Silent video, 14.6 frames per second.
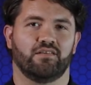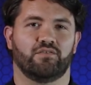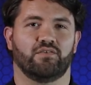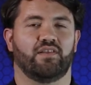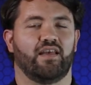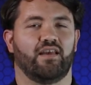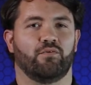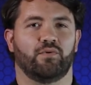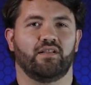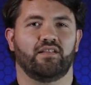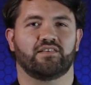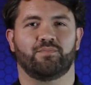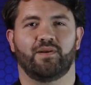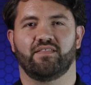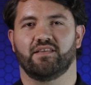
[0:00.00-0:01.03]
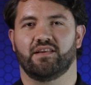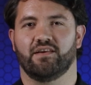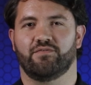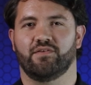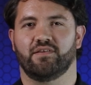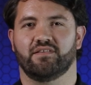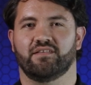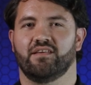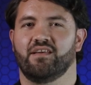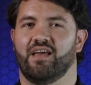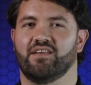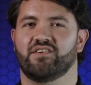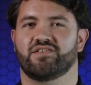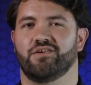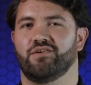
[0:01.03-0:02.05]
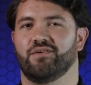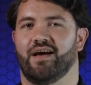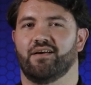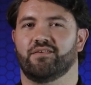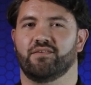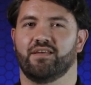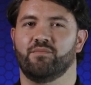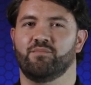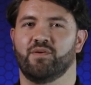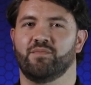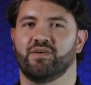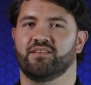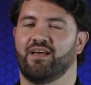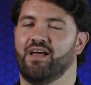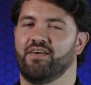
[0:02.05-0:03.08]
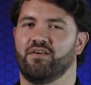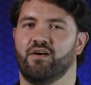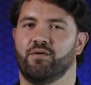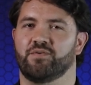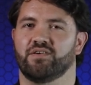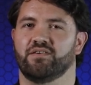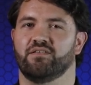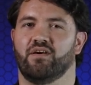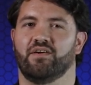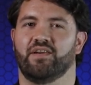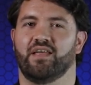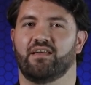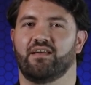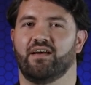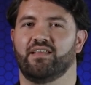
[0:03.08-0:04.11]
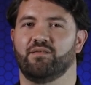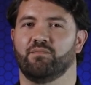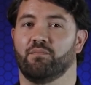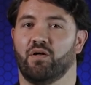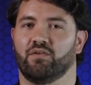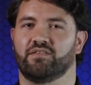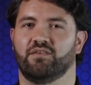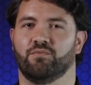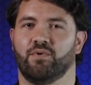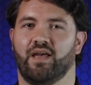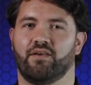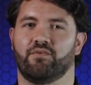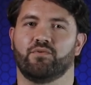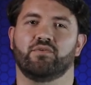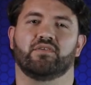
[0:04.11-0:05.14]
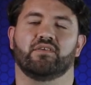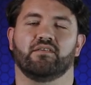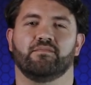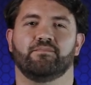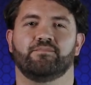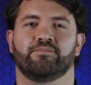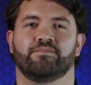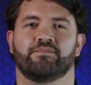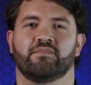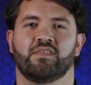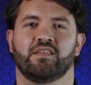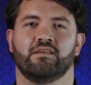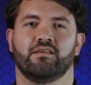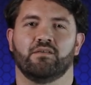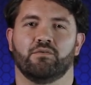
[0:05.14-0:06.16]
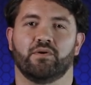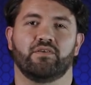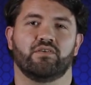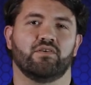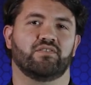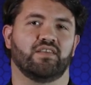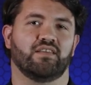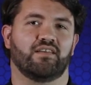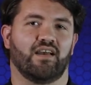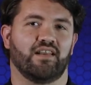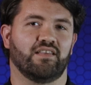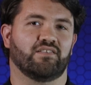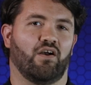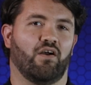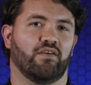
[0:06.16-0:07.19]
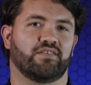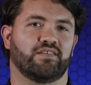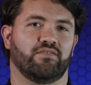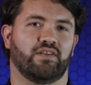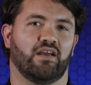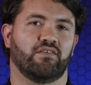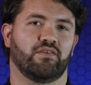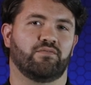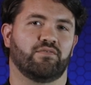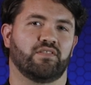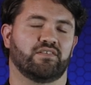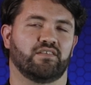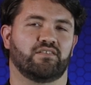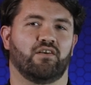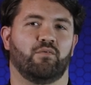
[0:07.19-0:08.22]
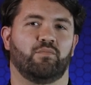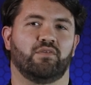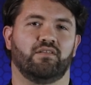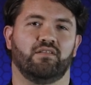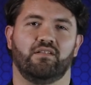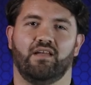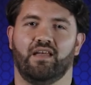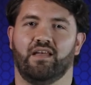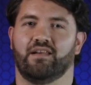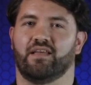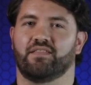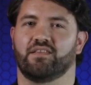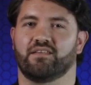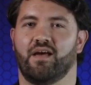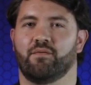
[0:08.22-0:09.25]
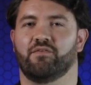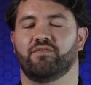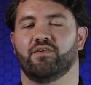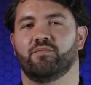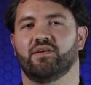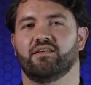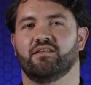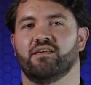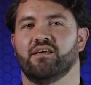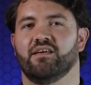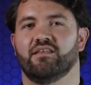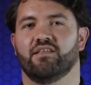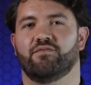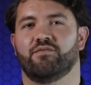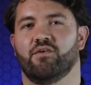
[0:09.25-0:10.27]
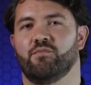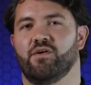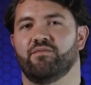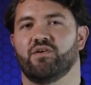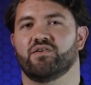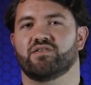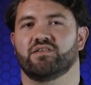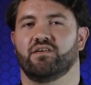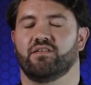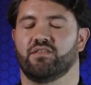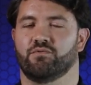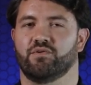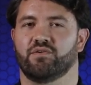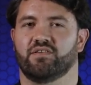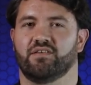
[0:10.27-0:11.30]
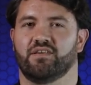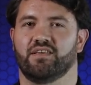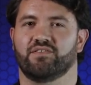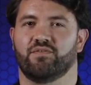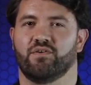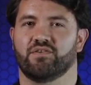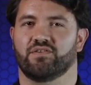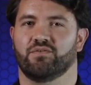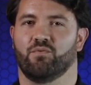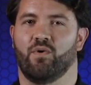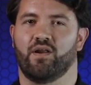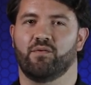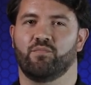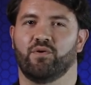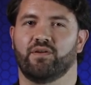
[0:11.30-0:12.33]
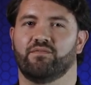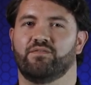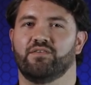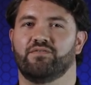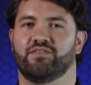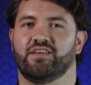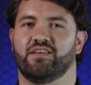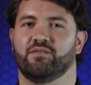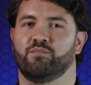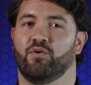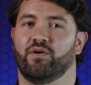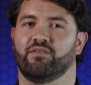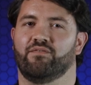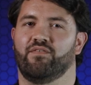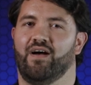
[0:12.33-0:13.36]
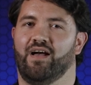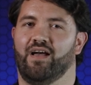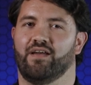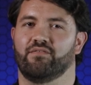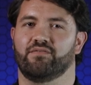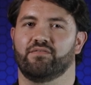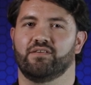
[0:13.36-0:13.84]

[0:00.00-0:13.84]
Today, we'll explain the difference and show you how to implement either option on a Cudy multi-WAN router. We're using Cudy's R700 for this example, and at the time of filming, the firmware version on the router is version 1.15.5.